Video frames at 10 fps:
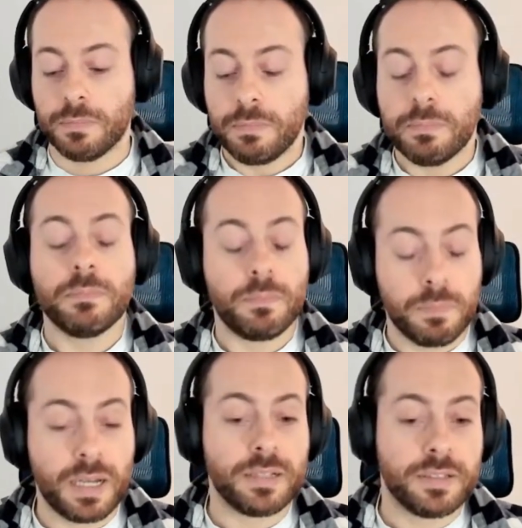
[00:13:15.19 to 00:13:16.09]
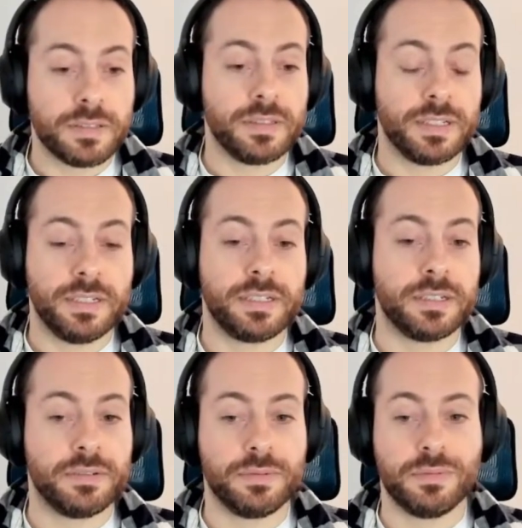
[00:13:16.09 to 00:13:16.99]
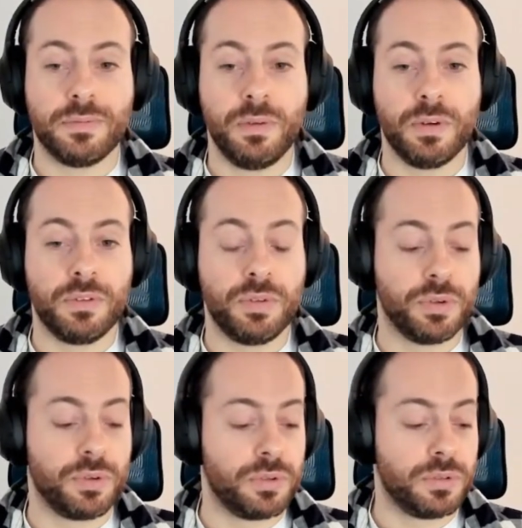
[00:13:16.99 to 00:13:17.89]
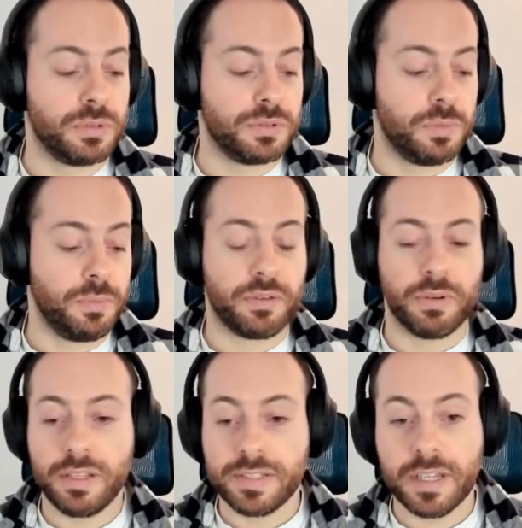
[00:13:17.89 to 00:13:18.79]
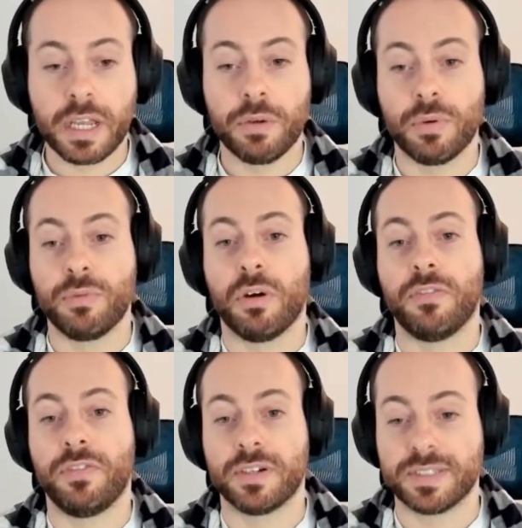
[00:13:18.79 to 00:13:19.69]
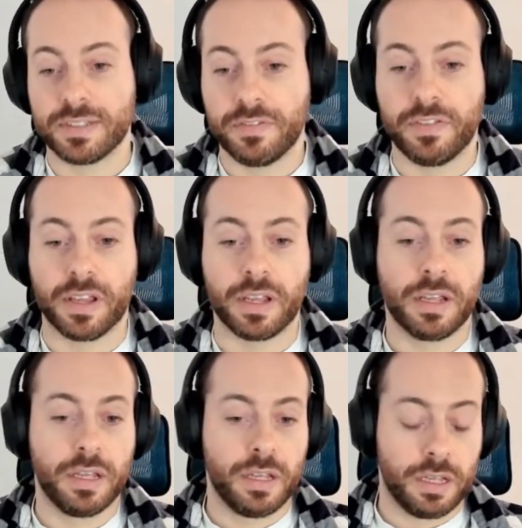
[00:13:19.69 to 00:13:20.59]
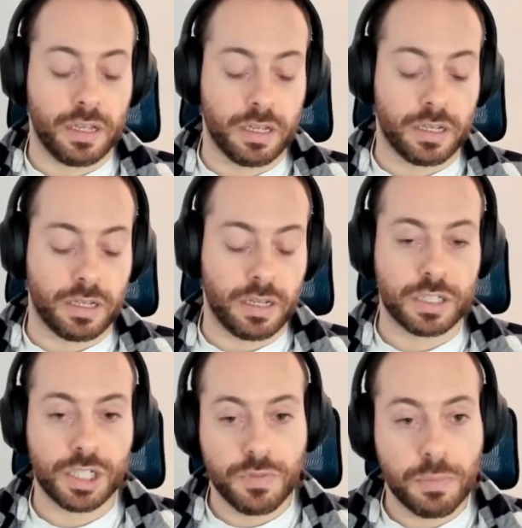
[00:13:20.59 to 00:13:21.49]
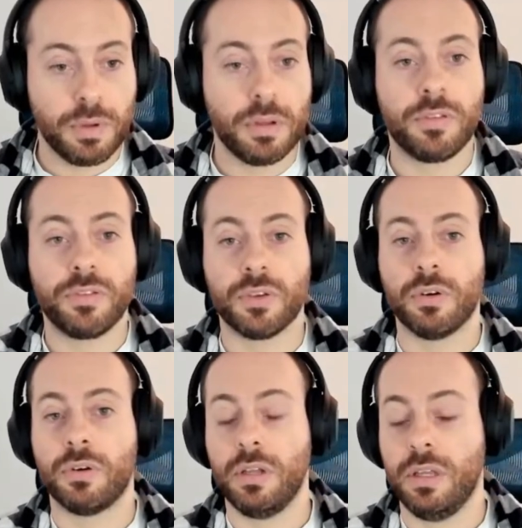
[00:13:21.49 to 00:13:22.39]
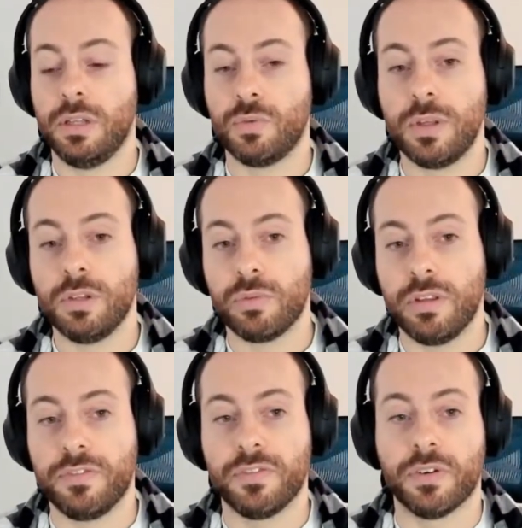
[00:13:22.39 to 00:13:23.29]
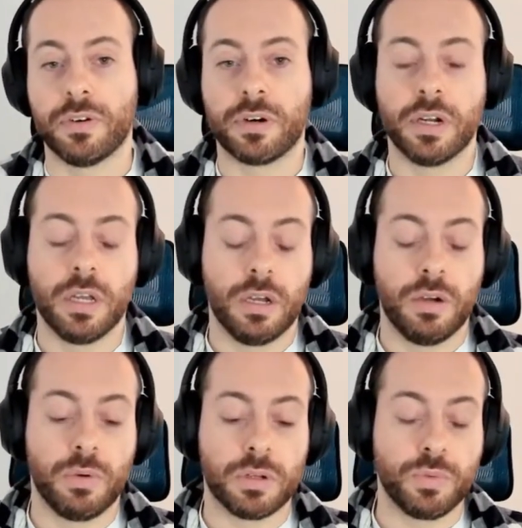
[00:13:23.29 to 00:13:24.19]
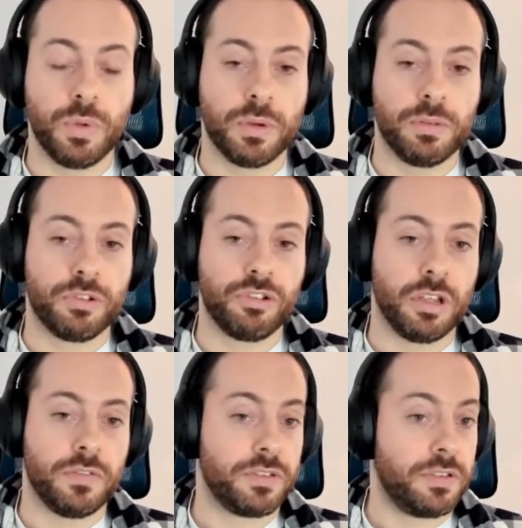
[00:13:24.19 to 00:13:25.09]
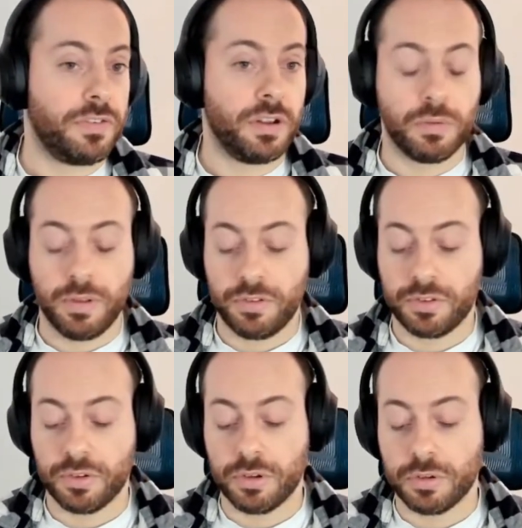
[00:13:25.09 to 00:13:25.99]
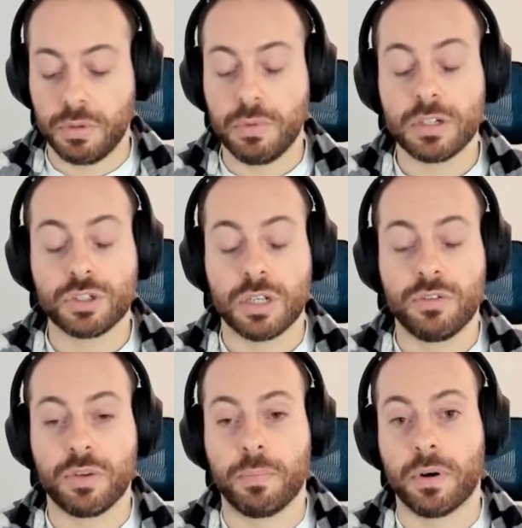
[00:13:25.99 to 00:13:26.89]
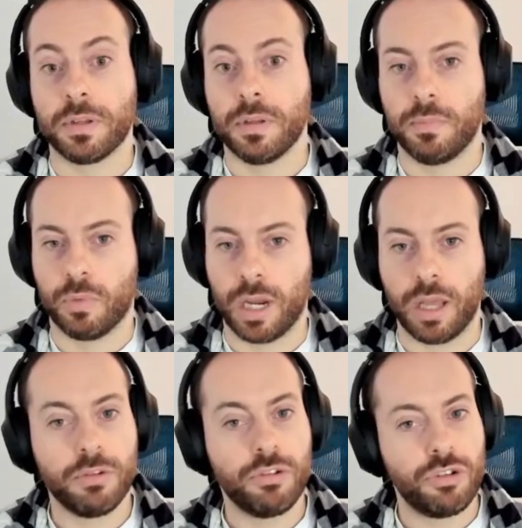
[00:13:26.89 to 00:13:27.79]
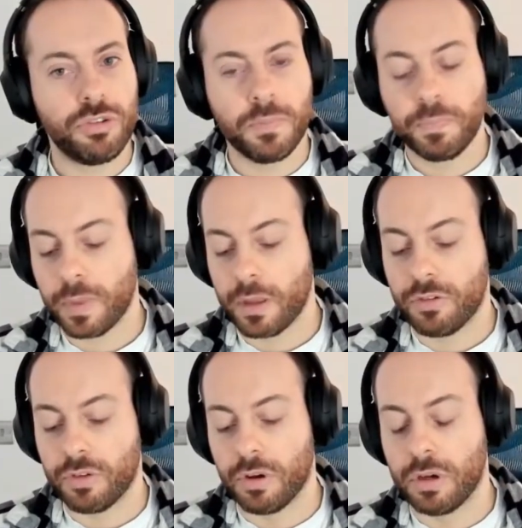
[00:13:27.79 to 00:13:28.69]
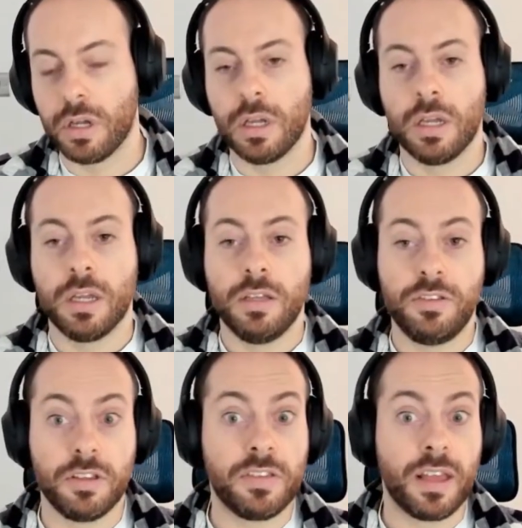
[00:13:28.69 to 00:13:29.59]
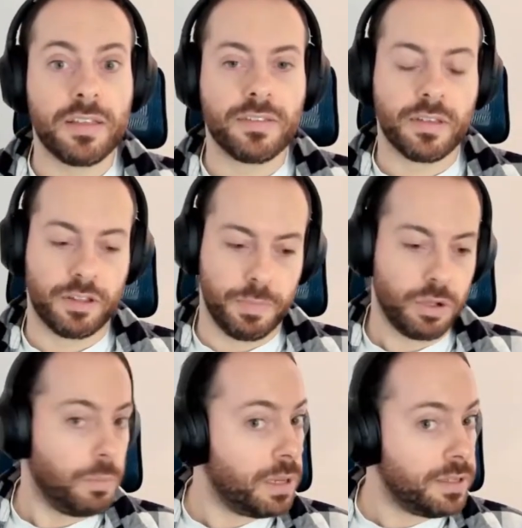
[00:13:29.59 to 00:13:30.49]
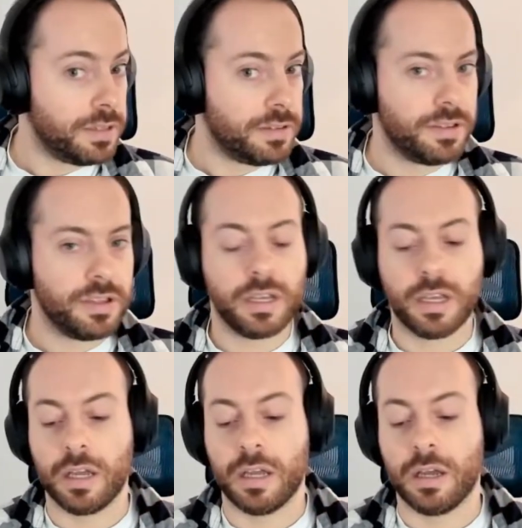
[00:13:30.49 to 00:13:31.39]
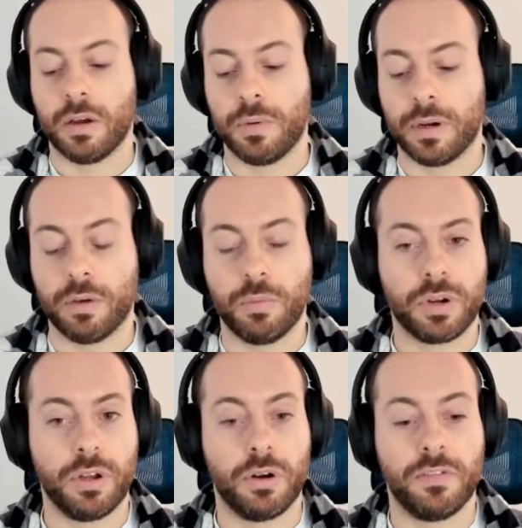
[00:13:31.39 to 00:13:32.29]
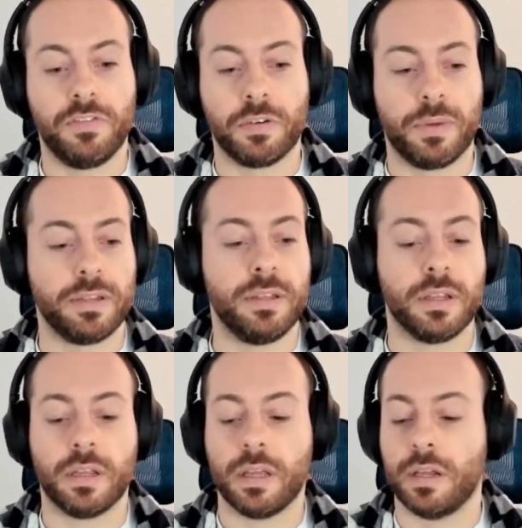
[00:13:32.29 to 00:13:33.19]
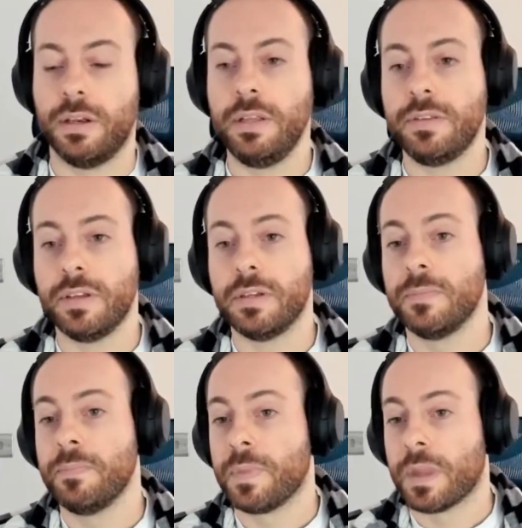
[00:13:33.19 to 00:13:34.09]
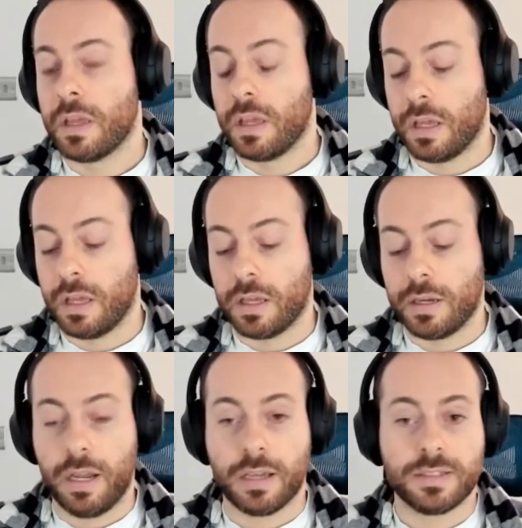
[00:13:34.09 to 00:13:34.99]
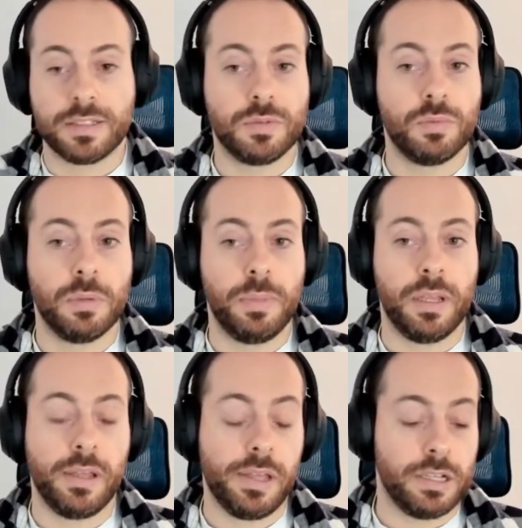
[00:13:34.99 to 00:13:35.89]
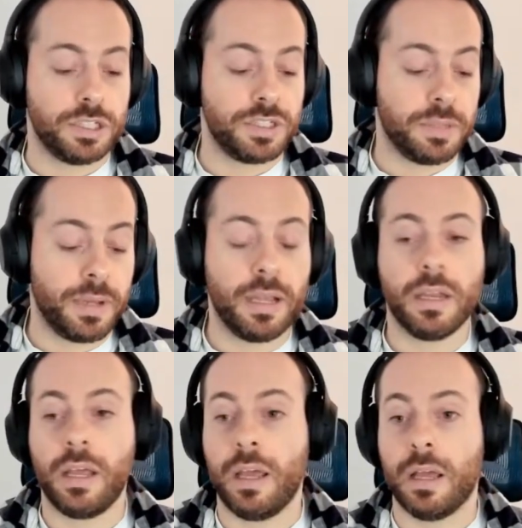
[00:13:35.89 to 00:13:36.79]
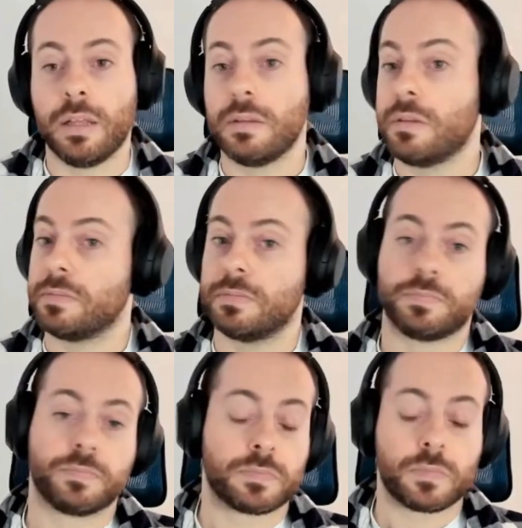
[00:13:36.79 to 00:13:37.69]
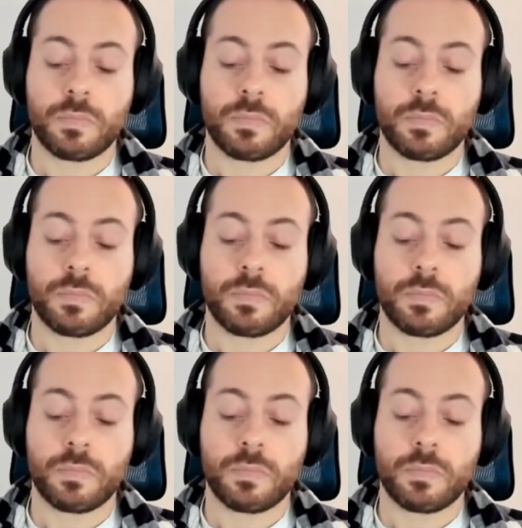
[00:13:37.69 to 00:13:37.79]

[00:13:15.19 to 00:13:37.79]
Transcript: But we want to be realistic. We want to offer something achievable. So in 2024, what we want to achieve is the following. So we want to try to support more languages. So CSS has been completed. We're now working on formatting and linting. Next will be HTML and